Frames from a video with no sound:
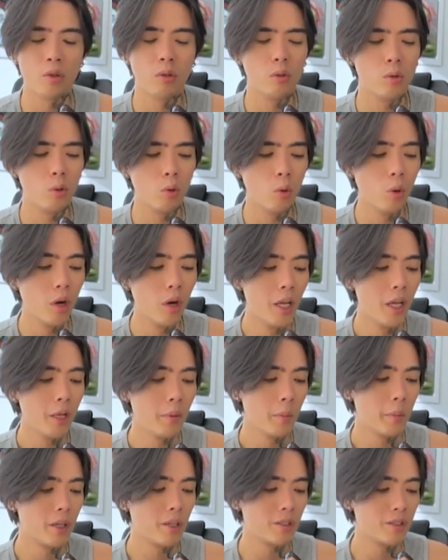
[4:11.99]
cool
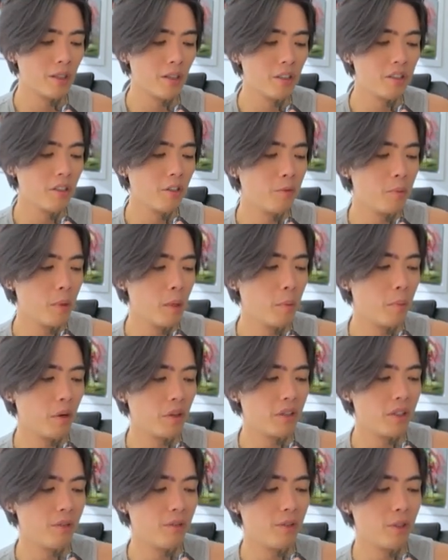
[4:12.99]
because a lot of people,
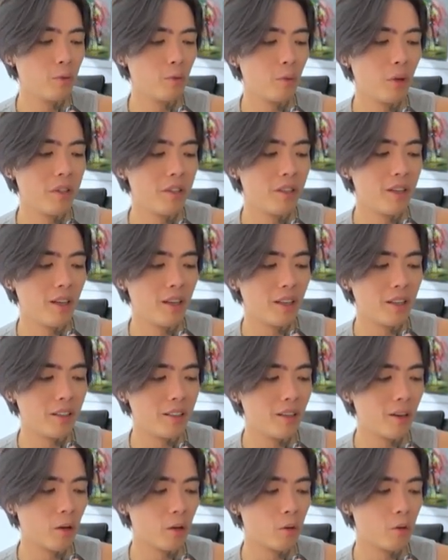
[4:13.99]
they think when they
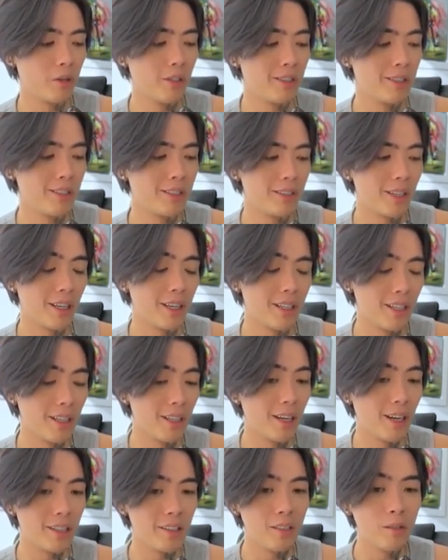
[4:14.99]
are creating the
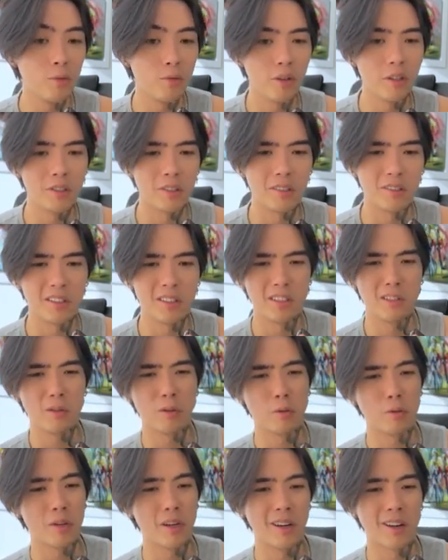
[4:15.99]
AI influencer, they need to
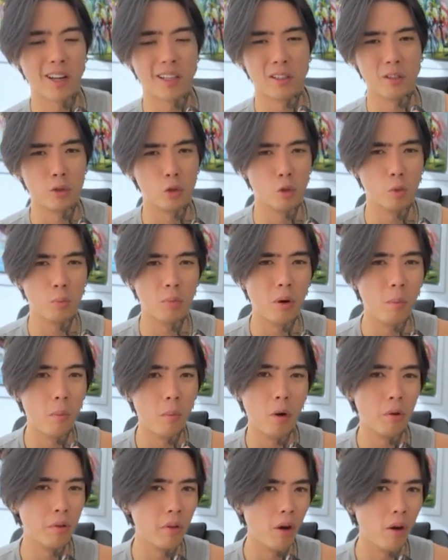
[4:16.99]
create a
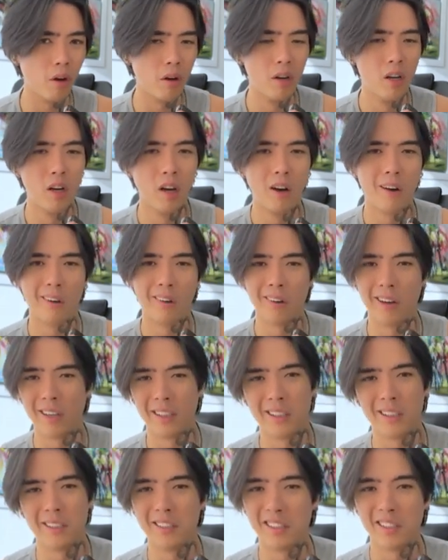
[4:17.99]
supermodel or
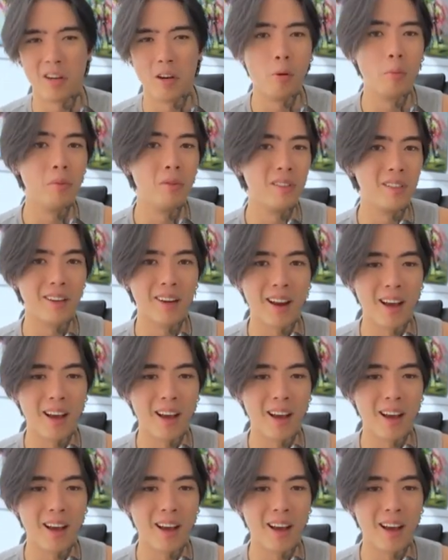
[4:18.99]
a celebrity